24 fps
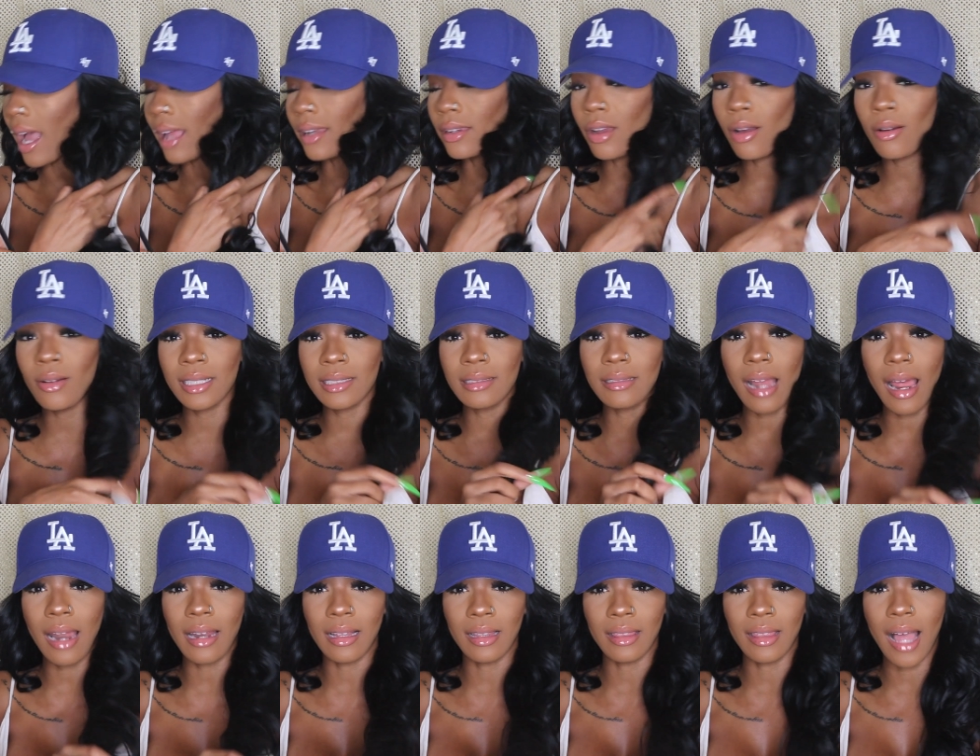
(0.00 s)
I know it's
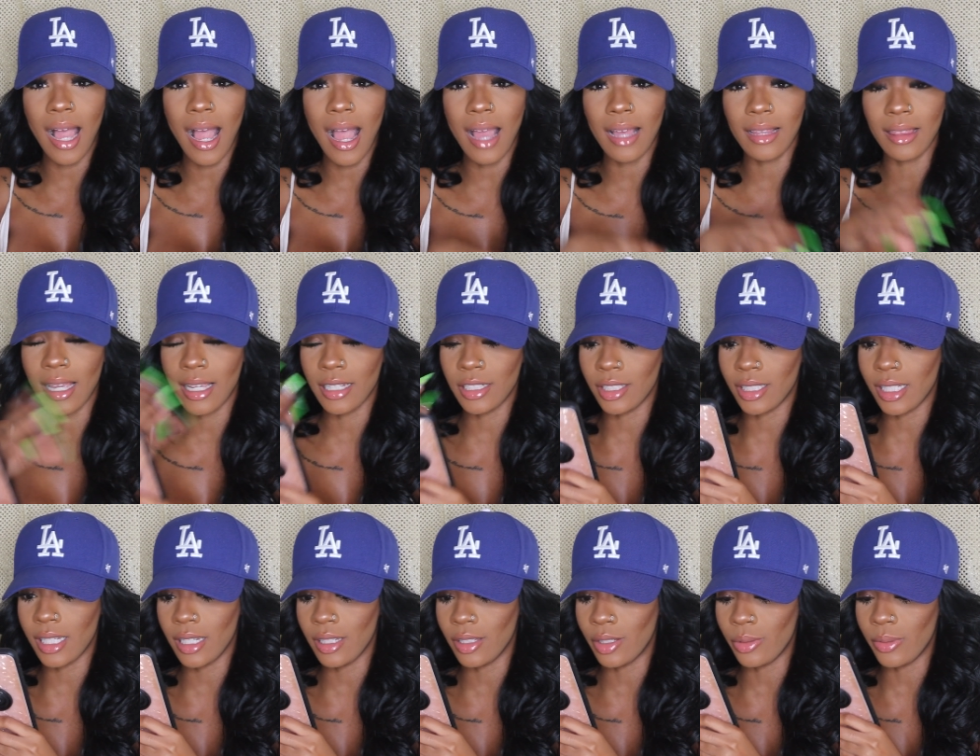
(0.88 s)
not a lot, like
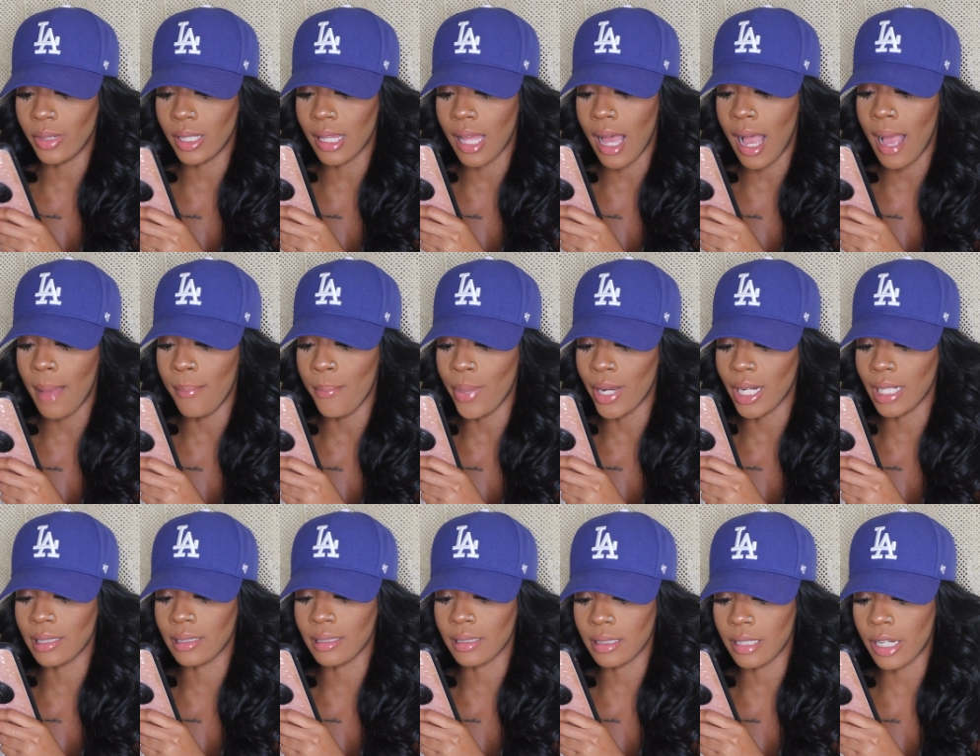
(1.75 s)
she didn't do a lot, but
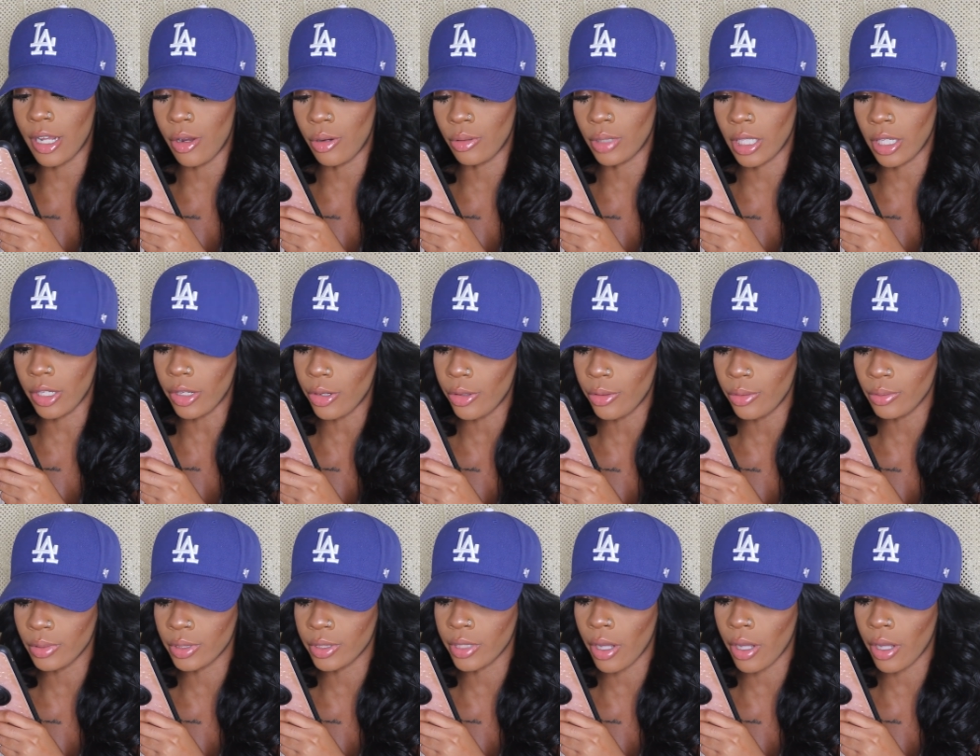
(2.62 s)
it's still cute.